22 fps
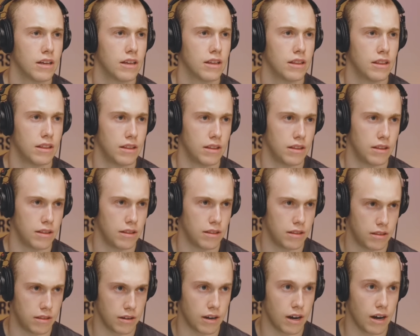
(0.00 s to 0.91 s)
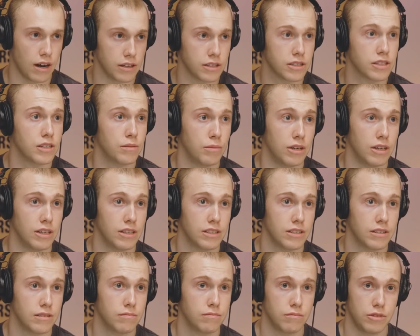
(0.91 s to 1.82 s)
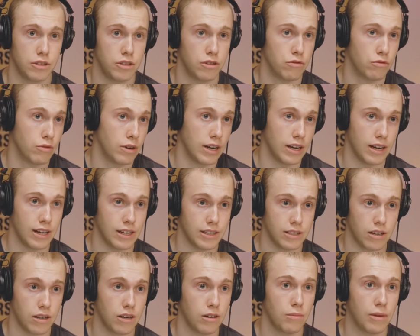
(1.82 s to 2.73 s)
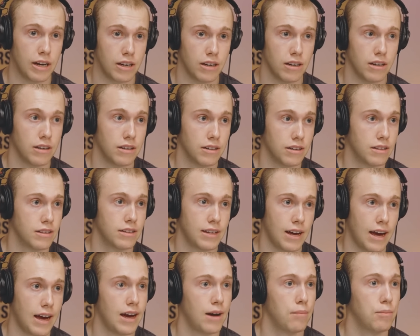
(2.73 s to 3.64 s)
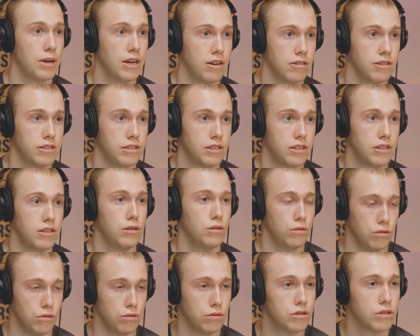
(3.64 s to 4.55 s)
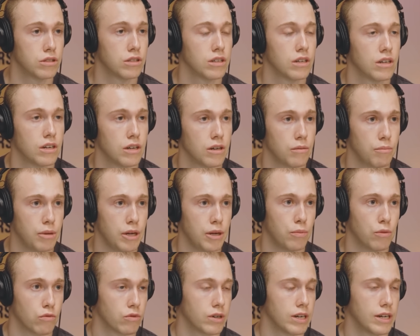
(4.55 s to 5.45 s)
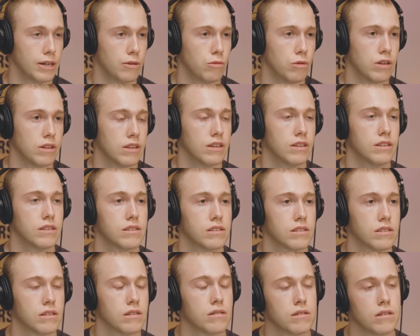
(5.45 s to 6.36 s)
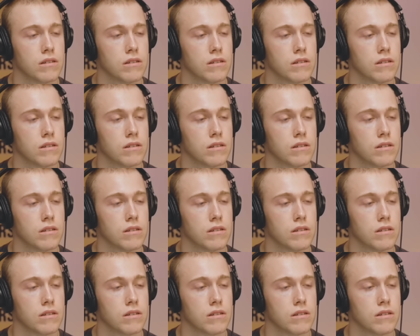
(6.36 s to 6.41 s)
the customer, you realize, oh my God, the TAM here is huge. People really want this?